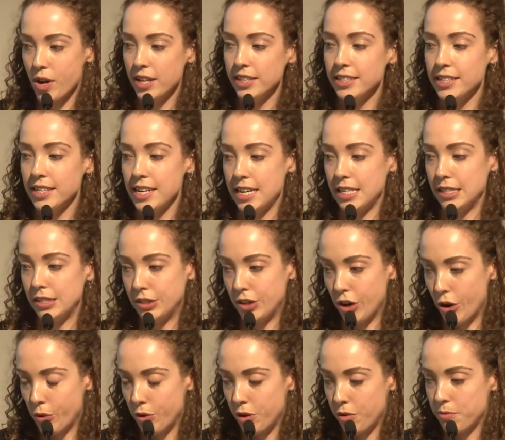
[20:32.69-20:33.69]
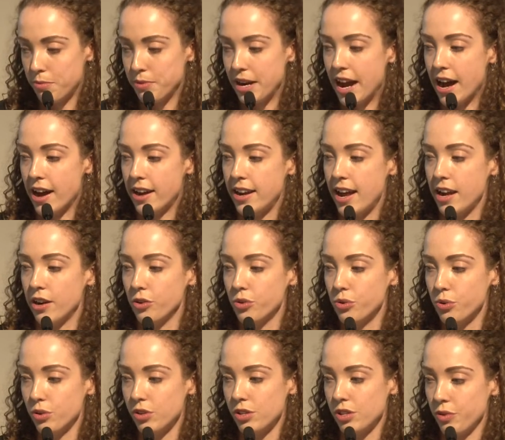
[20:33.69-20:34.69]
Once it is golden brown
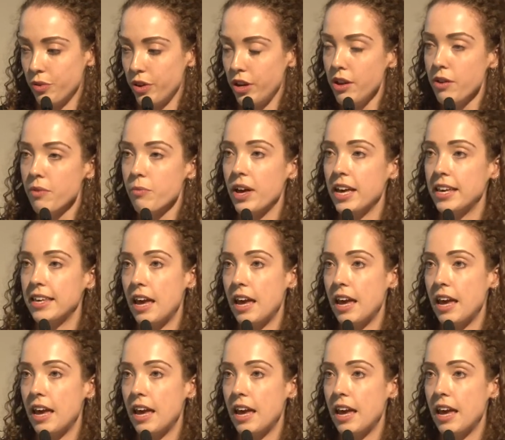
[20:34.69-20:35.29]
and cooked through,